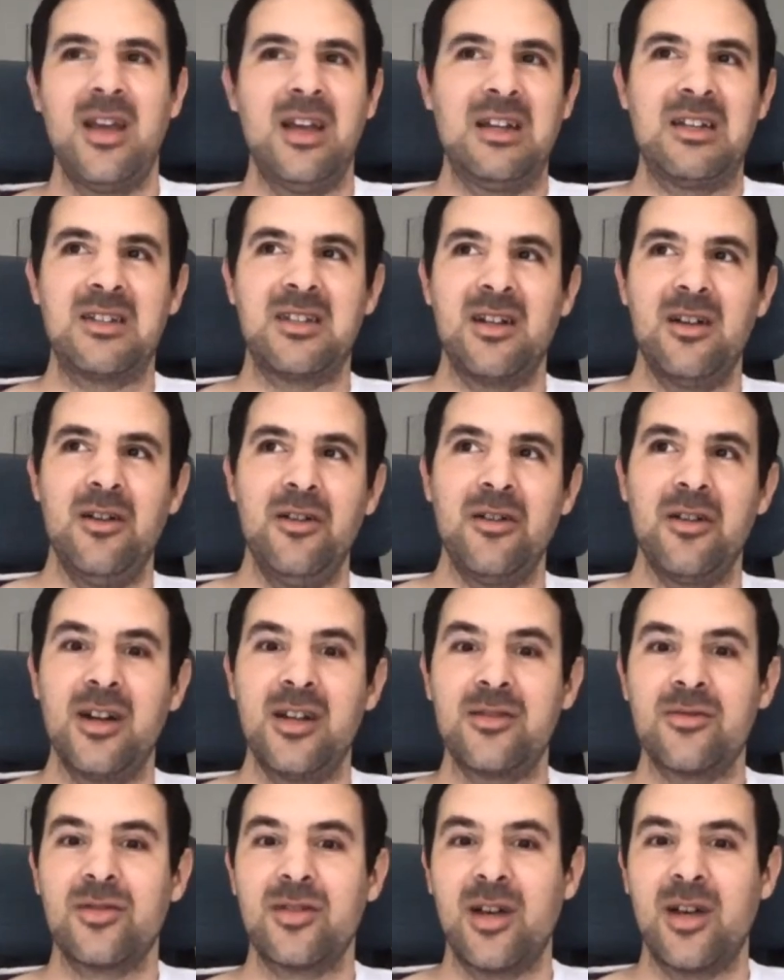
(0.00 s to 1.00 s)
It's still early
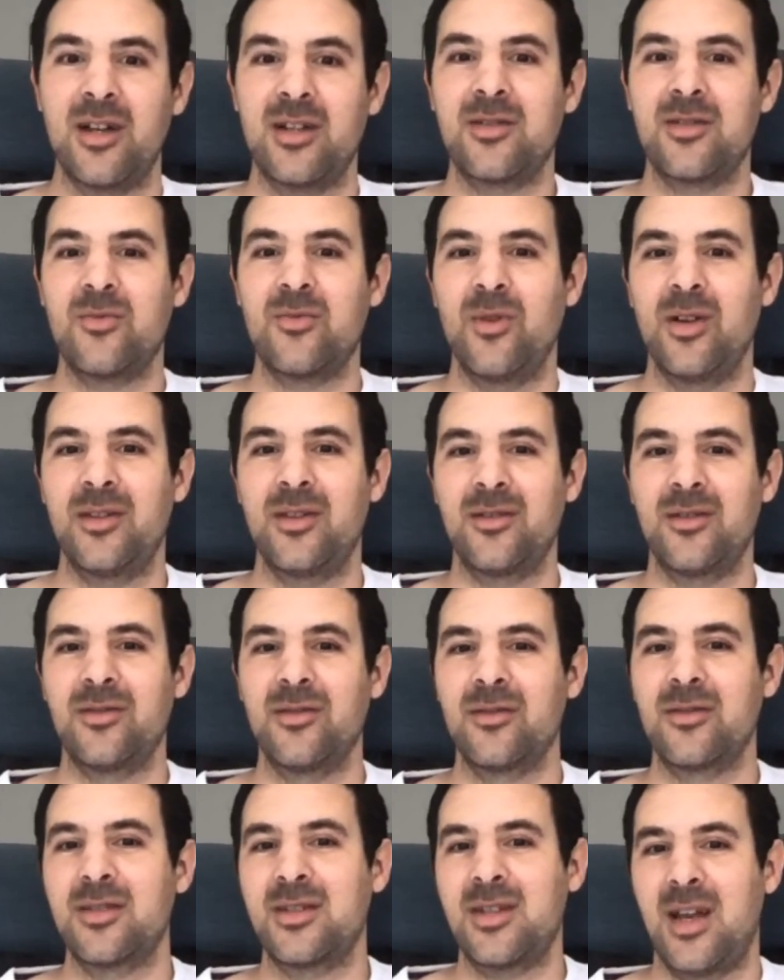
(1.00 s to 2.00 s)
to judge whether
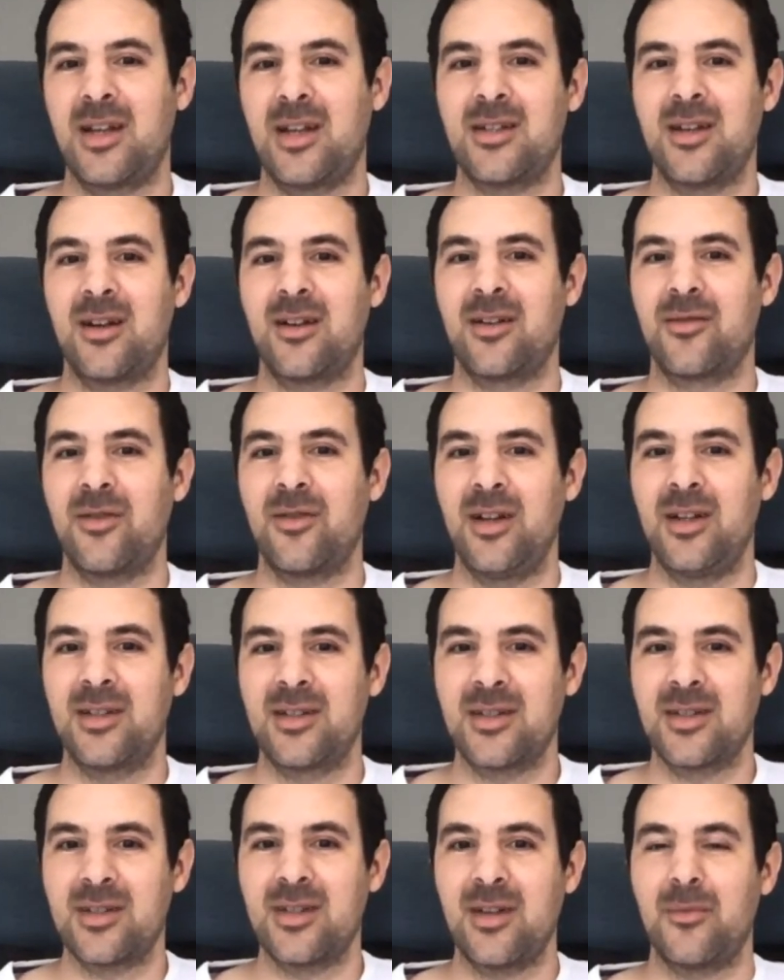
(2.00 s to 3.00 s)
those techs are great.
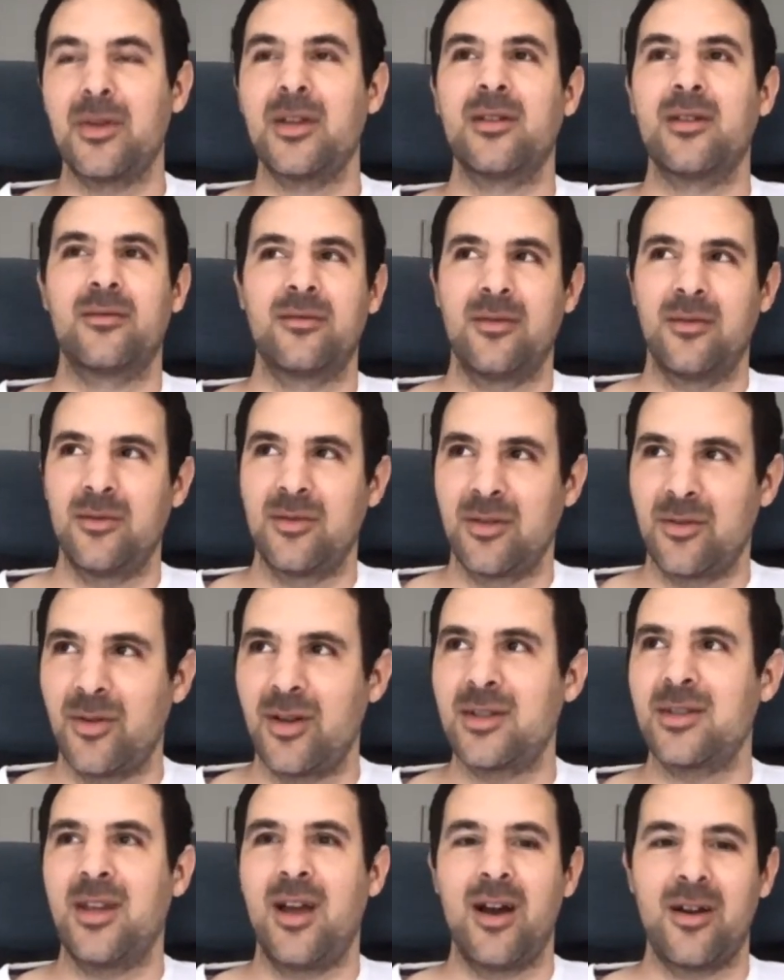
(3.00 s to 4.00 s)
I mean,
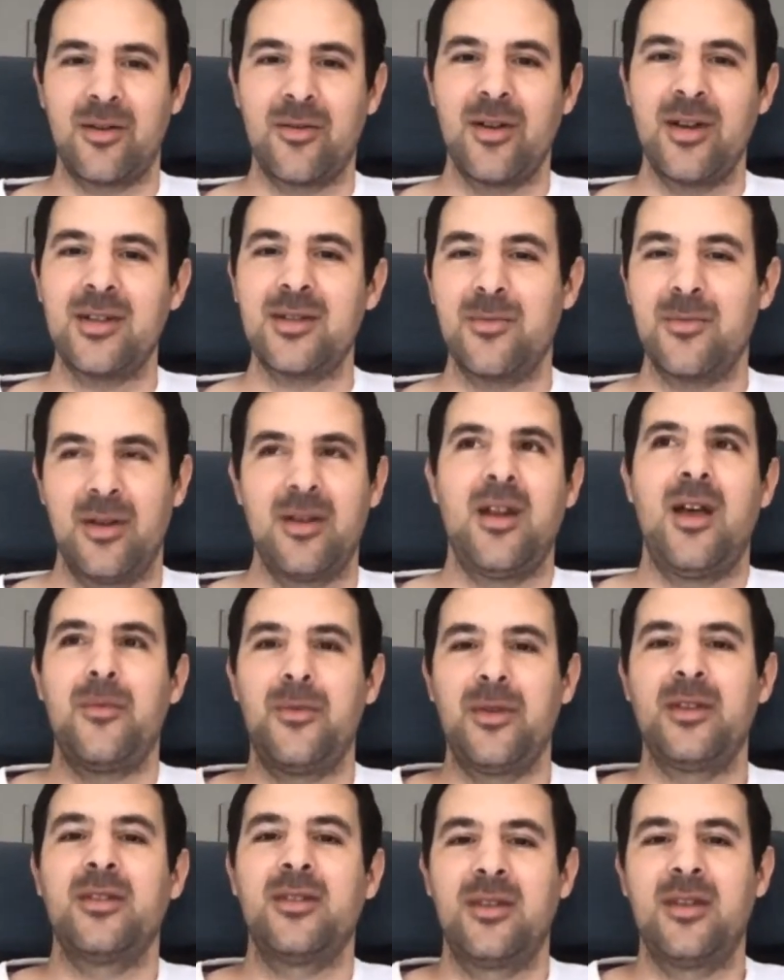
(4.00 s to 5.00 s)
great, they are great, but I
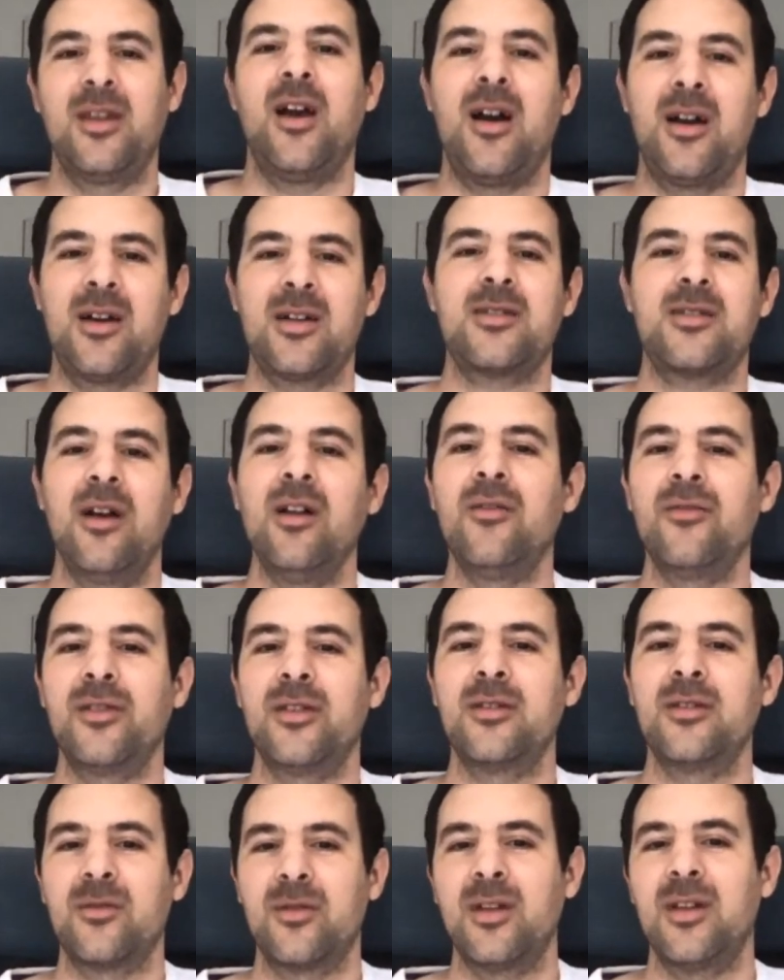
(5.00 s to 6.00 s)
mean, they are
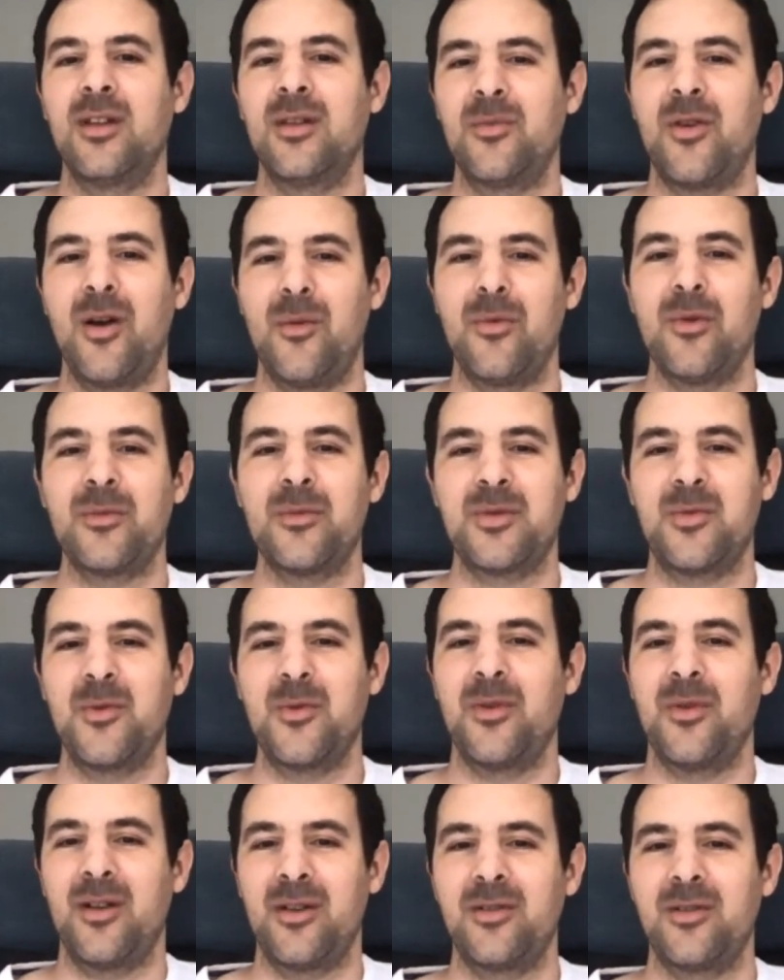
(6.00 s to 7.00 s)
solving real problems.
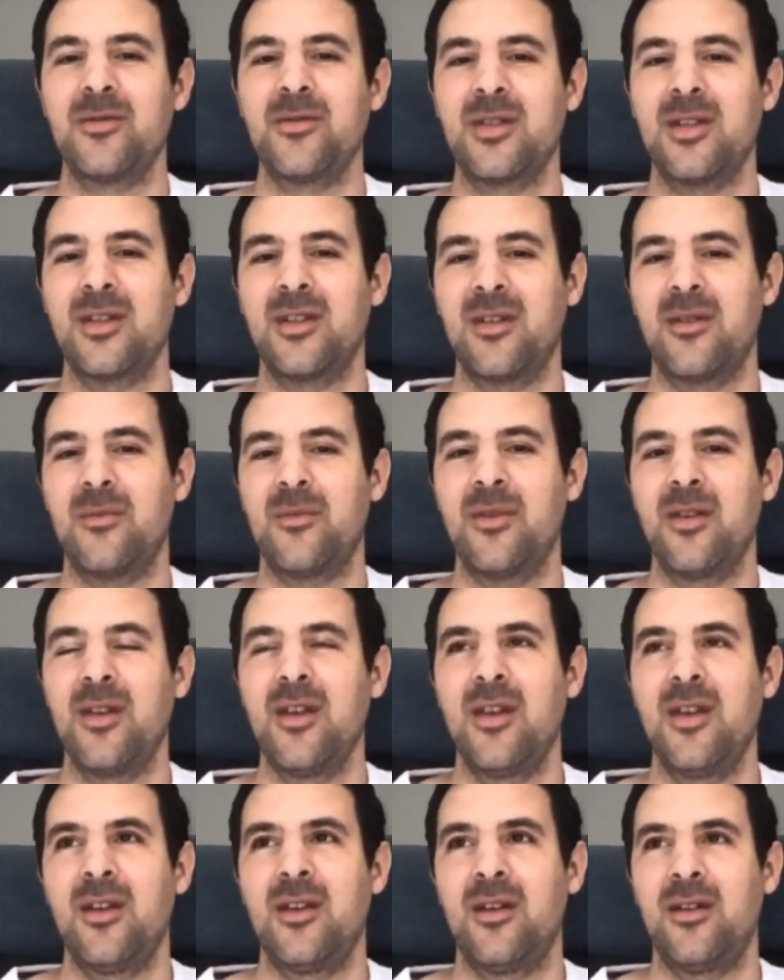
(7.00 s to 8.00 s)
People are using them
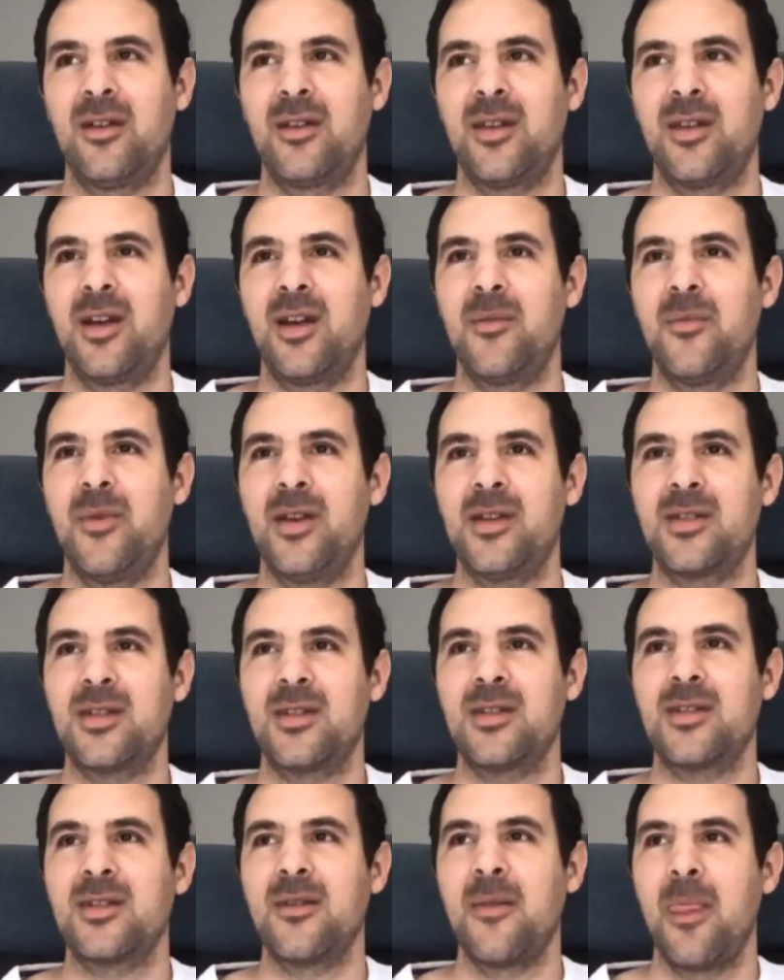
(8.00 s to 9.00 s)
on a daily
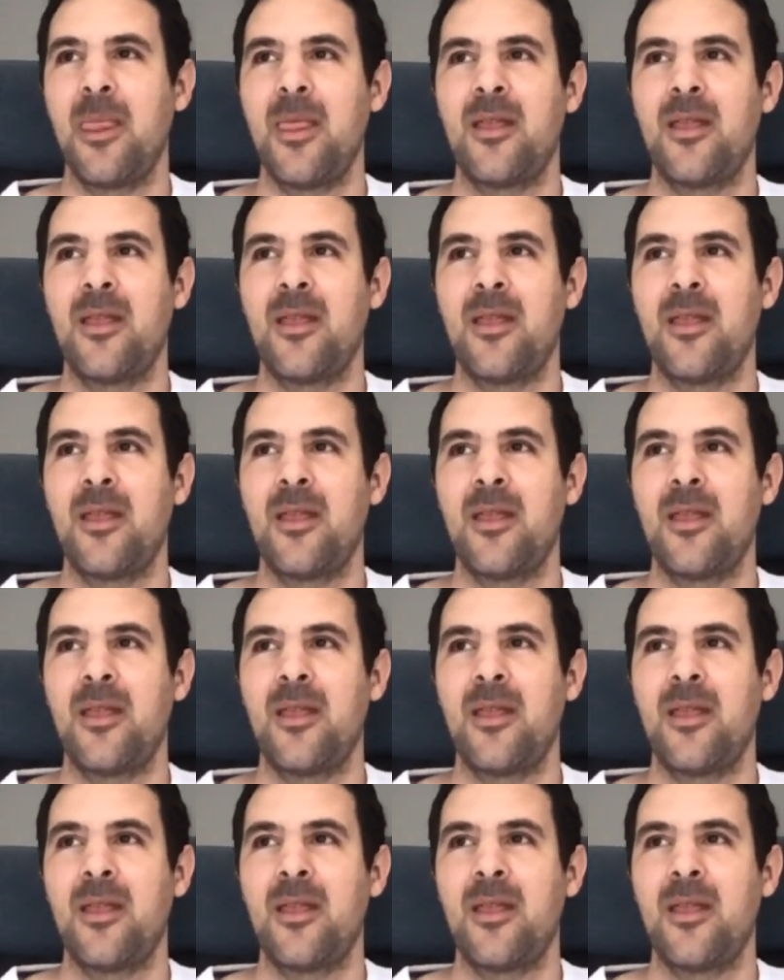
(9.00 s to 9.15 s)
basis.